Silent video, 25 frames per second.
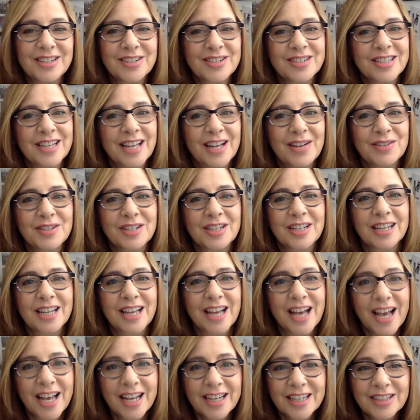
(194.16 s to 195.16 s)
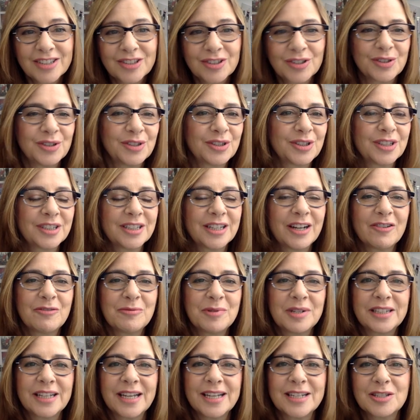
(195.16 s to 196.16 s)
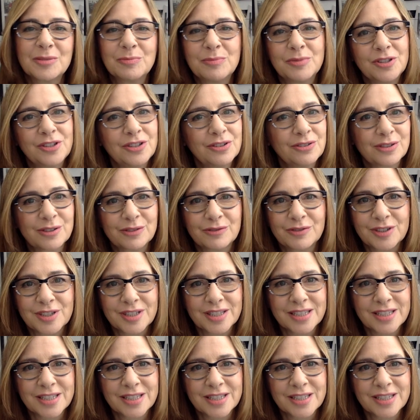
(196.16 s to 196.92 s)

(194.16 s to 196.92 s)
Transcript: ourselves on a guided tour of Milan's beautiful